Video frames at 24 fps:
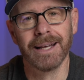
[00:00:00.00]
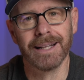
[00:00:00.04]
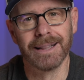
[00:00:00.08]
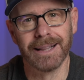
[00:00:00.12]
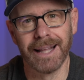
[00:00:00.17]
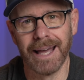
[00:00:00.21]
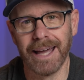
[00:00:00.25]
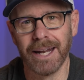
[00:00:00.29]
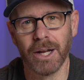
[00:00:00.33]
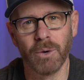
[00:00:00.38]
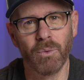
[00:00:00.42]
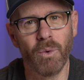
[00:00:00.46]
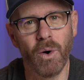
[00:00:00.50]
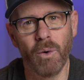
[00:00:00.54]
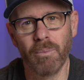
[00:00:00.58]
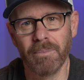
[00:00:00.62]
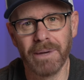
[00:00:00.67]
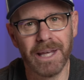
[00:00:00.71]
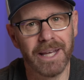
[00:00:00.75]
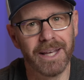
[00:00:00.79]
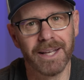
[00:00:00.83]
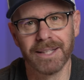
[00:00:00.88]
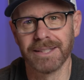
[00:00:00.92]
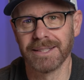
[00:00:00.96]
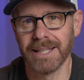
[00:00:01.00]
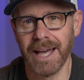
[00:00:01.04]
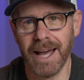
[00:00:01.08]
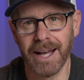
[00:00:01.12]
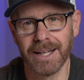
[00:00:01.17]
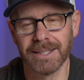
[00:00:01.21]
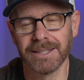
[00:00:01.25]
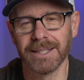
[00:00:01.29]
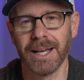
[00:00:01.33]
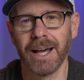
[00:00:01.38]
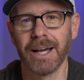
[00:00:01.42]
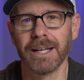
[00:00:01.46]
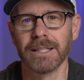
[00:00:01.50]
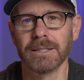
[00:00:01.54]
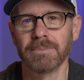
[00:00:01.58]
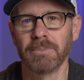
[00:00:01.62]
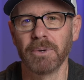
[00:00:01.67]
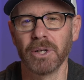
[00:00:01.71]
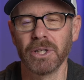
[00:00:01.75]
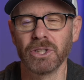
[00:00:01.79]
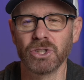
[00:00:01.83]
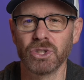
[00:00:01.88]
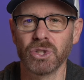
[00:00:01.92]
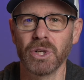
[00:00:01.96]
land. It won't be exact science,
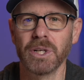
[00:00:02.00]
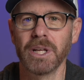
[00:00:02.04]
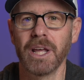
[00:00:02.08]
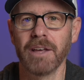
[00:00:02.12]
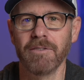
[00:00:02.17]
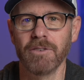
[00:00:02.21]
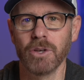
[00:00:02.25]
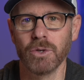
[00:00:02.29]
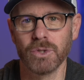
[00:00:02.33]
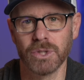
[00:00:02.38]
but it should give